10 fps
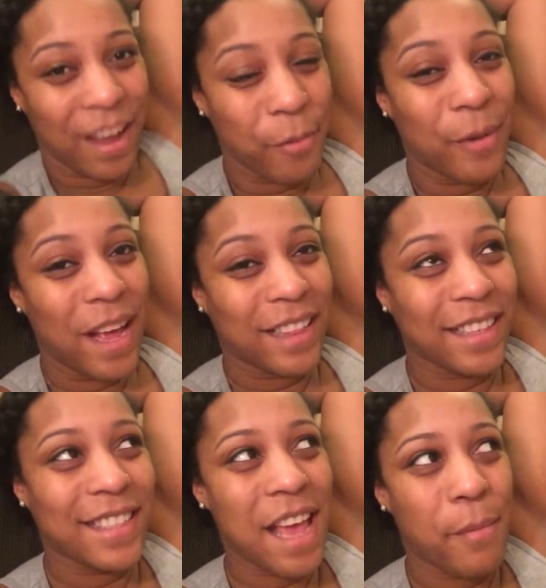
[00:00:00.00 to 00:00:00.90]
well, at
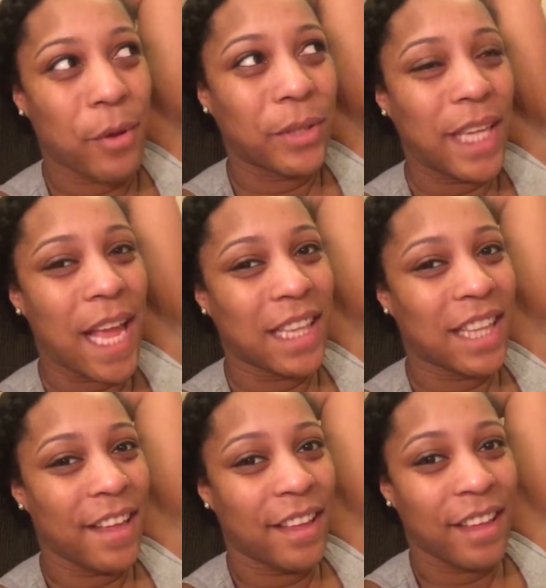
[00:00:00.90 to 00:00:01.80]
the time I only had
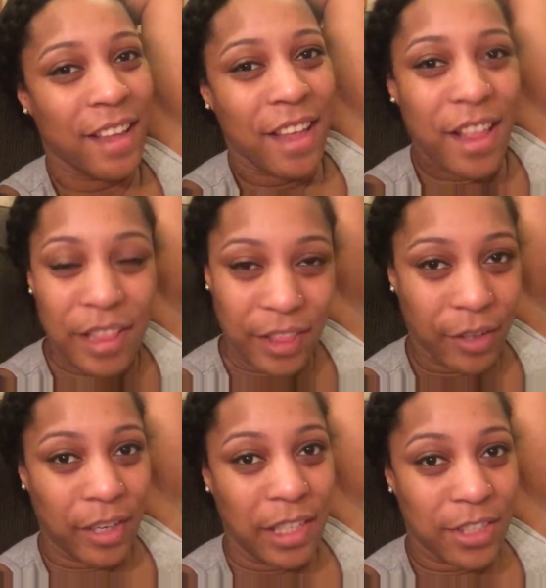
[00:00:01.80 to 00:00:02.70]
like
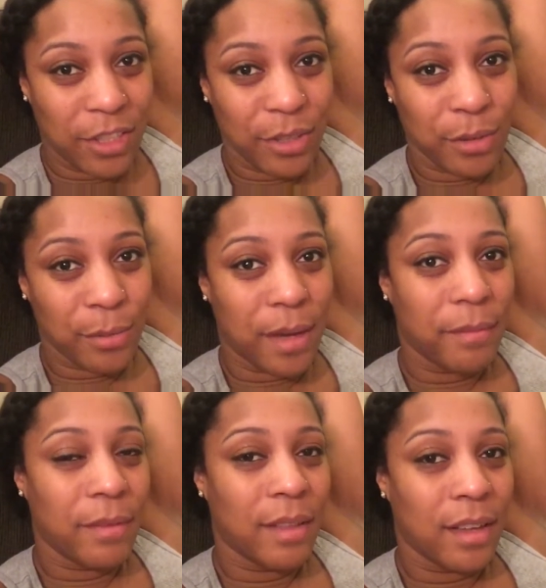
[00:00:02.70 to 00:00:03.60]
32
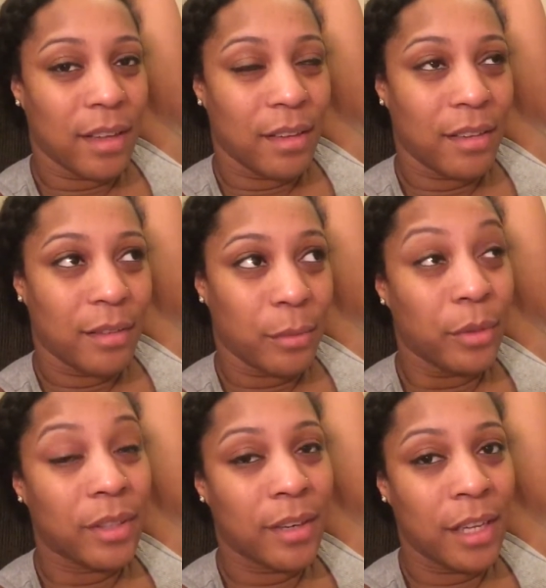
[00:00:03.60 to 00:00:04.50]
of the
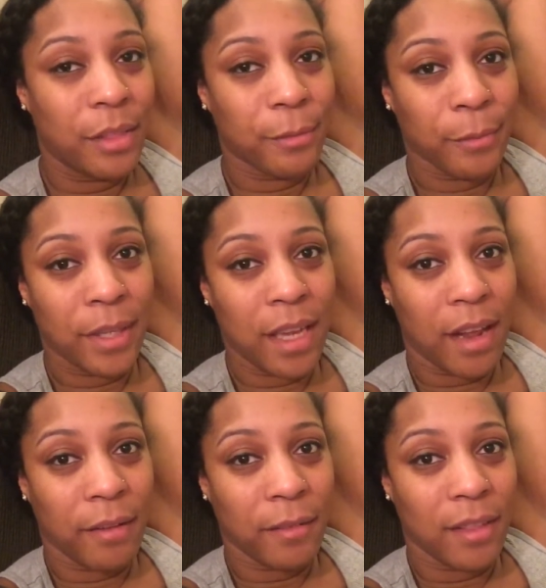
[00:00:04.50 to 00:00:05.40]
well 33
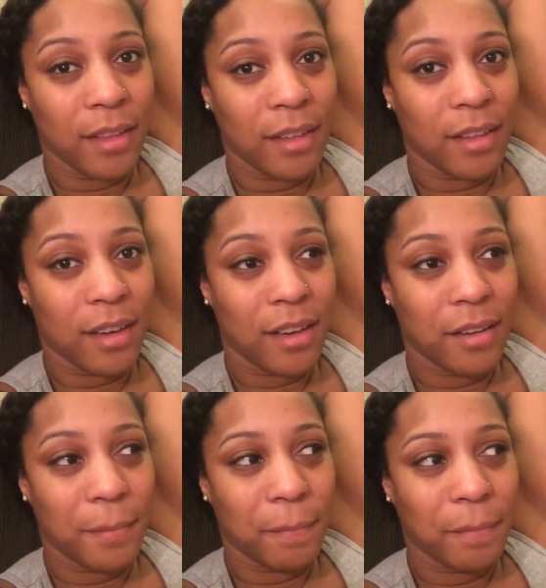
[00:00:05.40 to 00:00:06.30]
of the
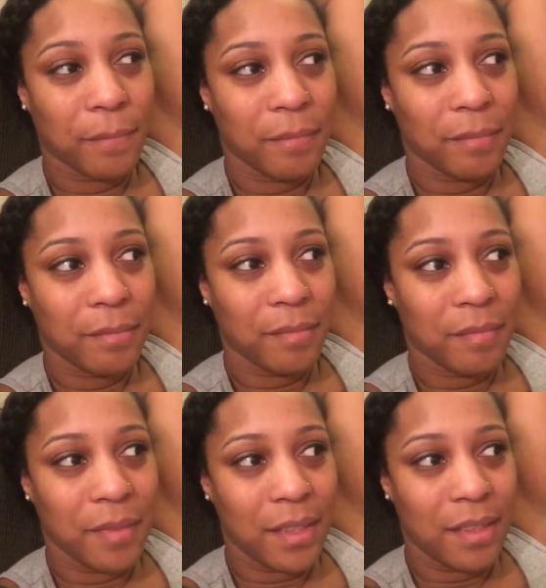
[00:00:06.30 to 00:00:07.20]
um
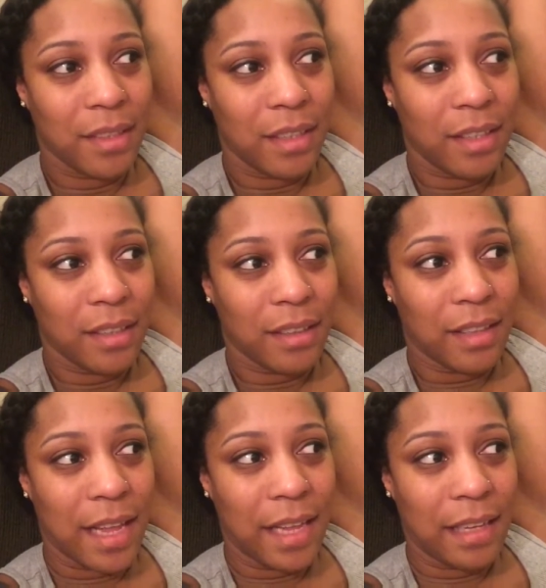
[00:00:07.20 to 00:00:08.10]

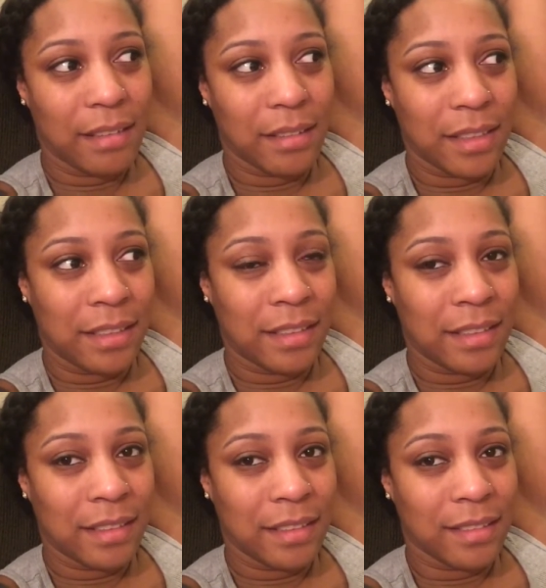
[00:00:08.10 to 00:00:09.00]
like
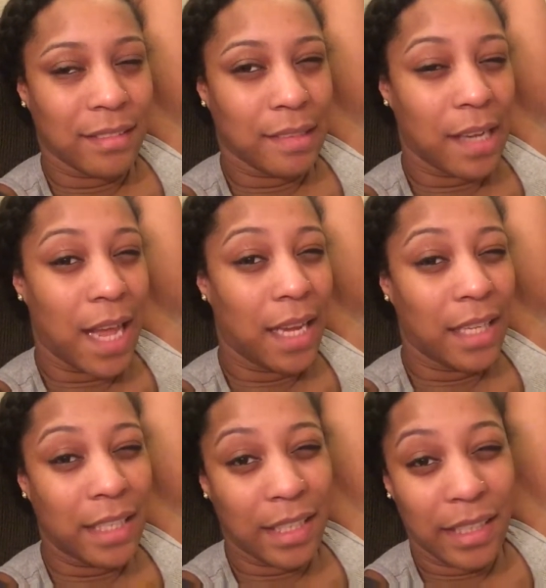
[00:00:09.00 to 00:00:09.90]

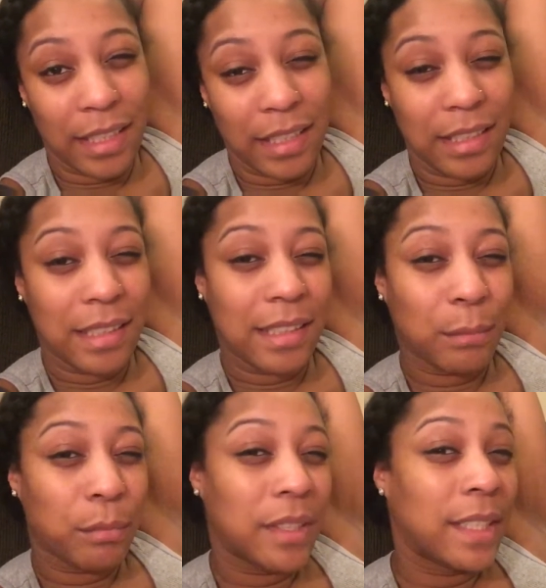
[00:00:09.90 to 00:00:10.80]
90
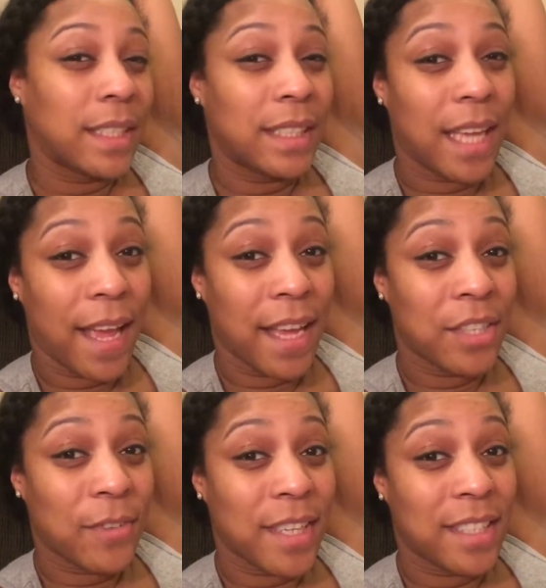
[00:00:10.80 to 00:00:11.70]
something
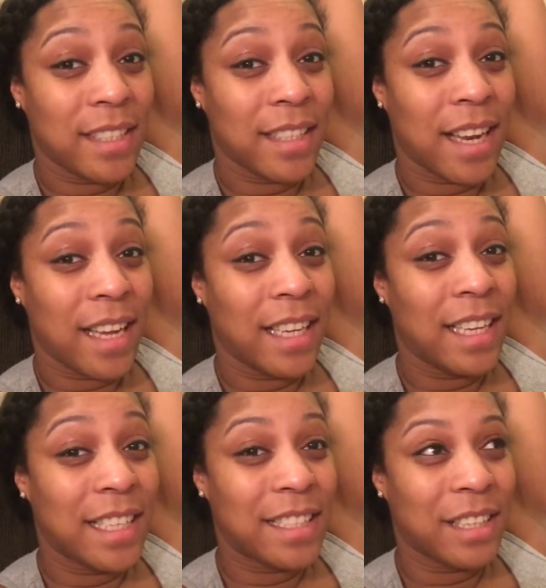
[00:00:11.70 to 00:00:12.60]
addresses that I
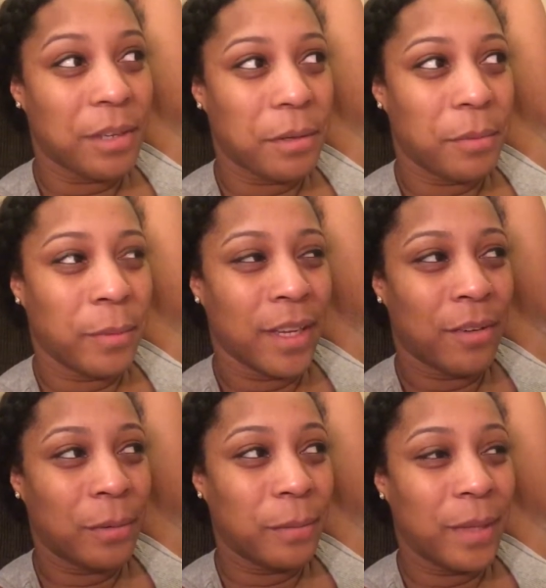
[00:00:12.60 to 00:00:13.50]
needed so we
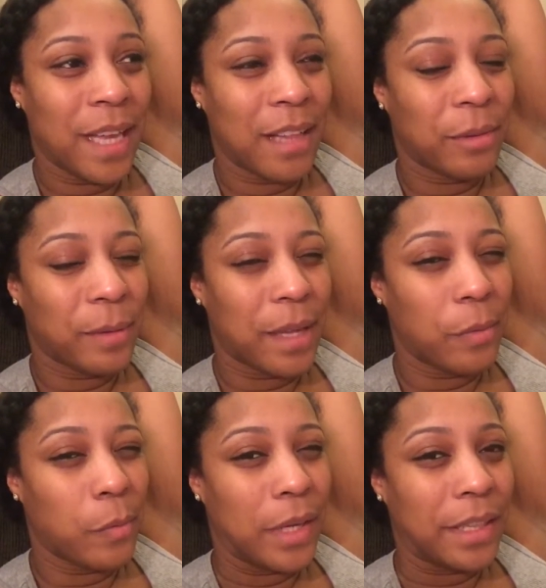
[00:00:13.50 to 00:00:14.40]
only we got through like
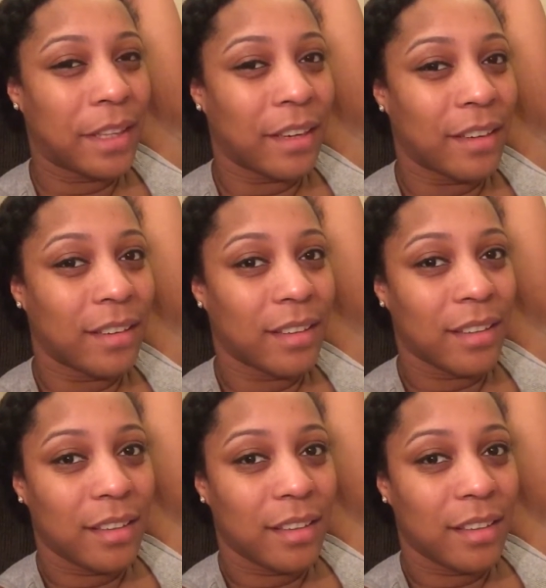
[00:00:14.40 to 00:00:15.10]
one third